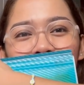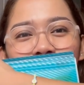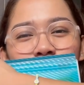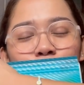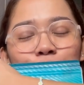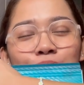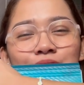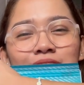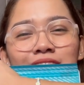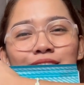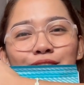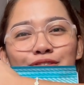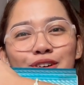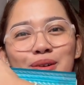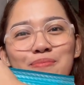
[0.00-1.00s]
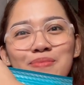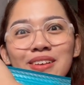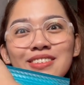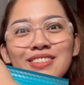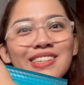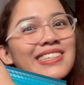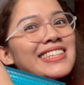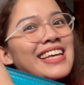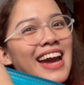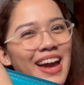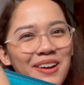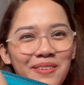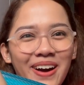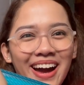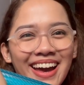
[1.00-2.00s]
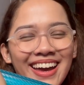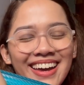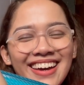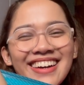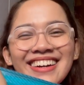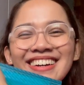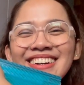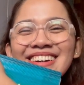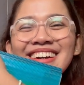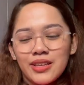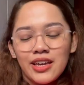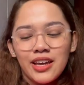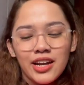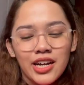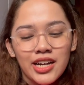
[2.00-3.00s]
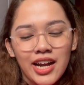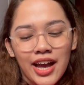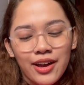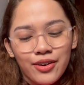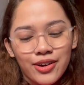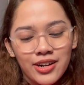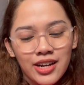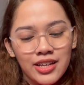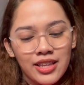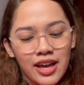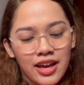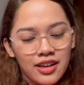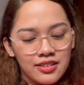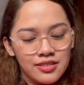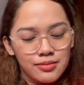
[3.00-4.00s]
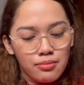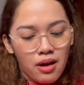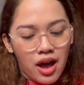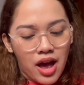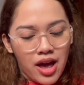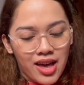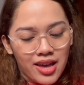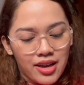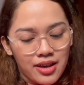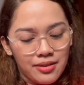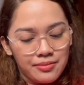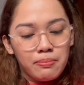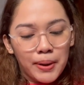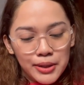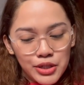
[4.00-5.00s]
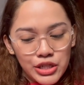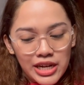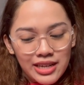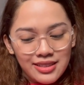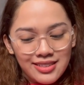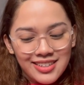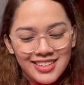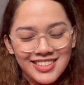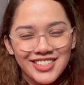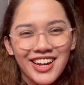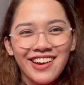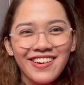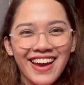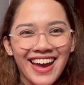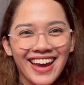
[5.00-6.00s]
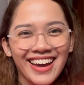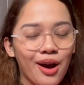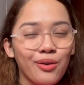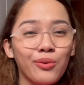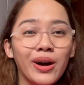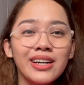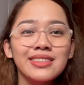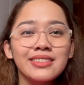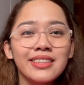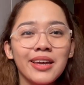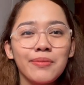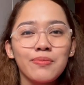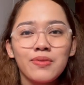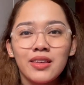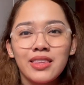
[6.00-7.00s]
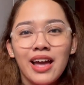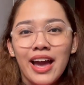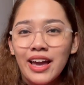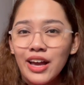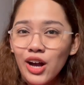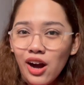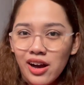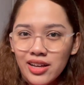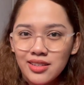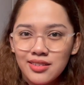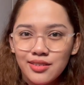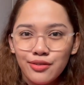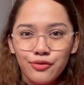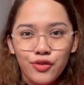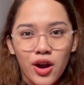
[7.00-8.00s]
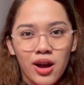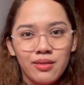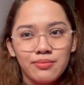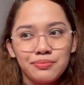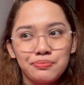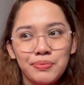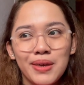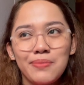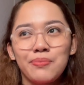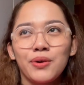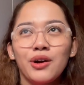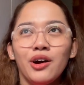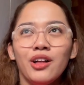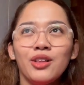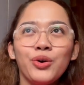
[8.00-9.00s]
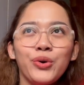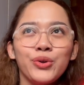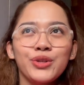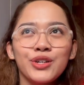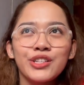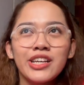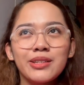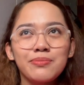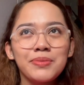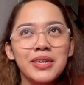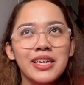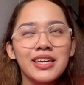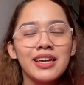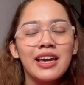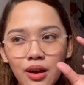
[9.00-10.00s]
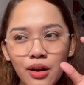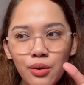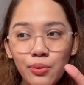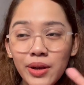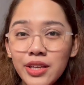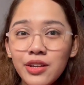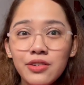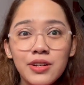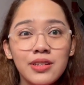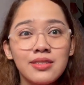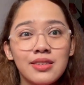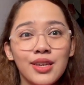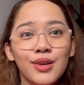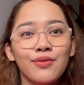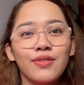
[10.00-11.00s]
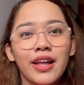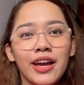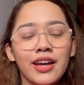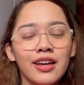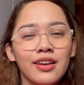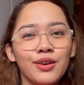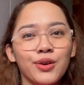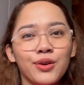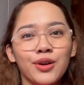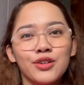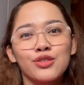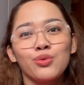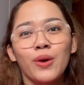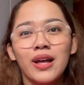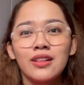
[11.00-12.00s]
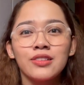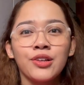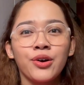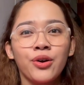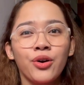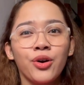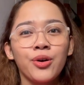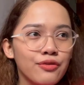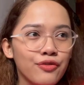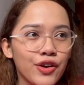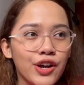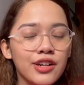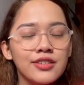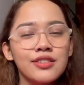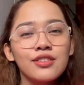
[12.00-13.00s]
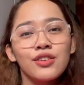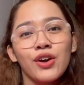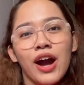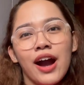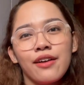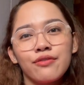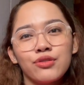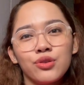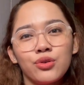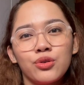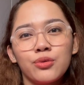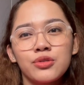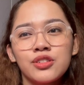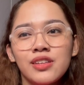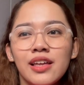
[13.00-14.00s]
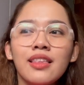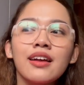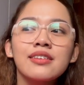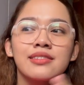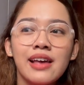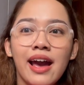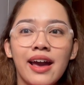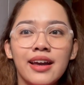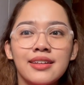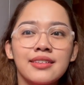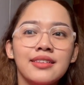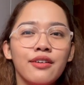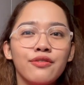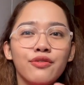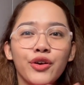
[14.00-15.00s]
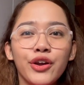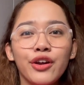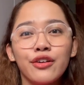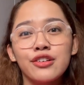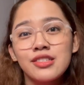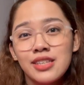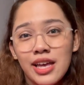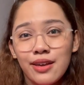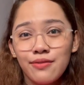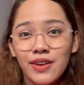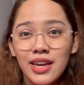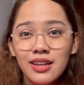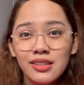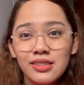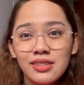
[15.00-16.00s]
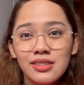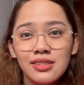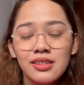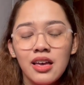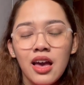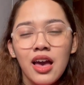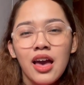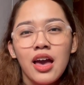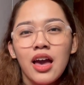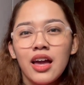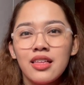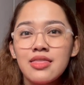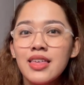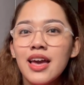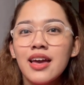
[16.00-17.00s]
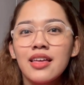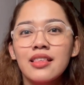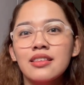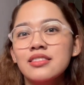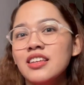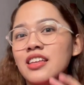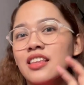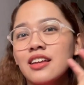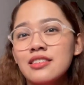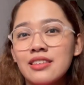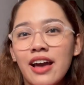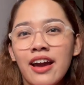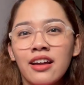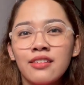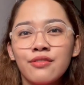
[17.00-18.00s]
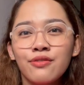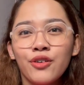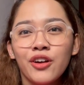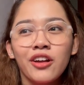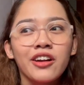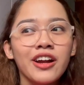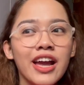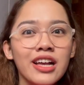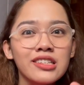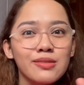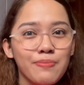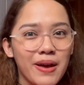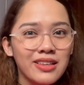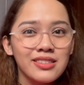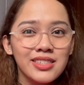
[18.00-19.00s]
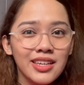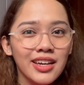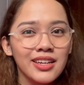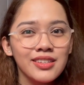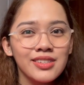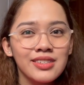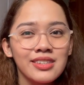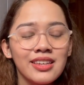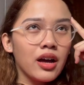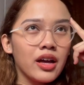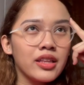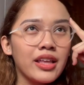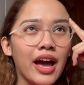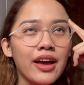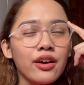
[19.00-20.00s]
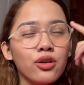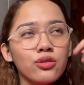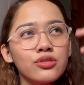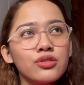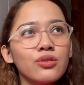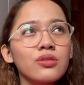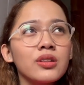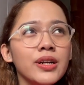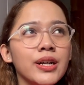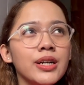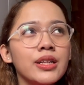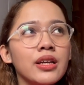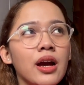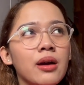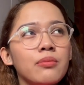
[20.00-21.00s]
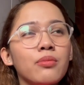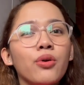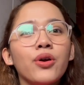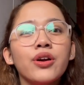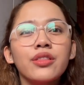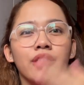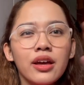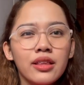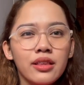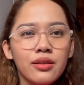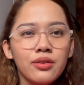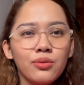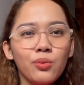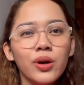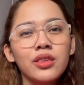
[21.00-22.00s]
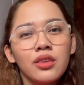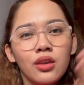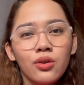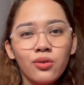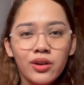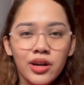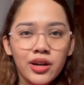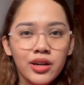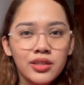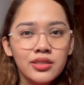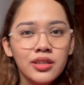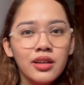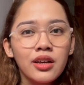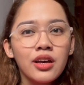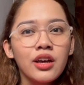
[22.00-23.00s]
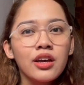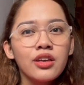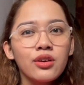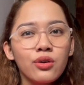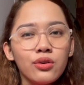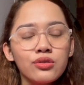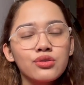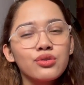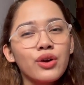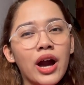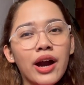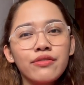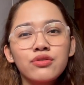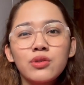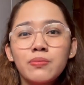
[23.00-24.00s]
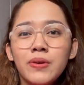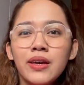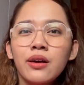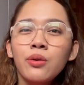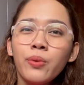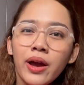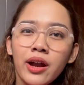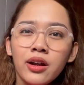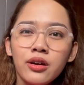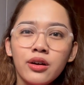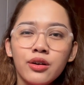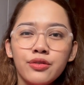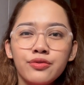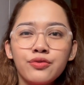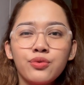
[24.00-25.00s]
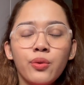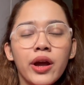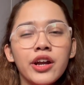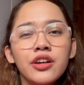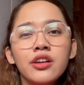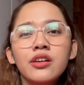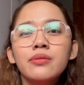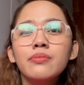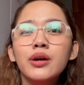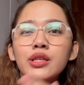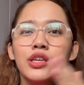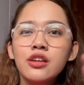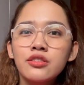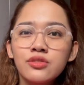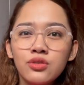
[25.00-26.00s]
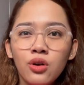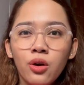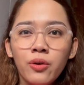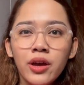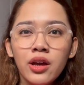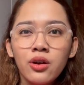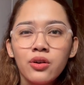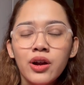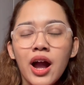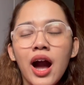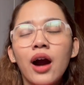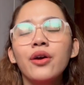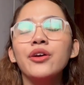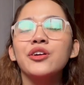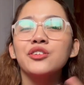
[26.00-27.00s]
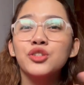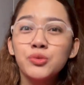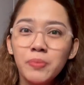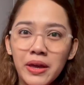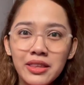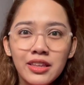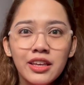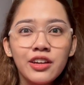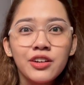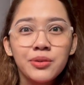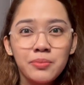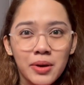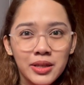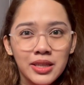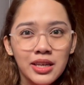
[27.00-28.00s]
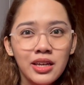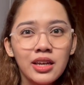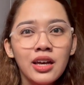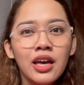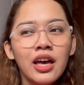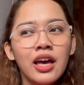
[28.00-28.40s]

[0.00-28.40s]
I bought it from Mr. DIY. Here, I organize my budget. Charing! One tip that I got from people older than me, when you receive like your sweldo, first you have to set aside for your savings and then set aside for your expenses. And I also learned more than what you earn, you also have to be aware of where your money is going or how you're spending your money.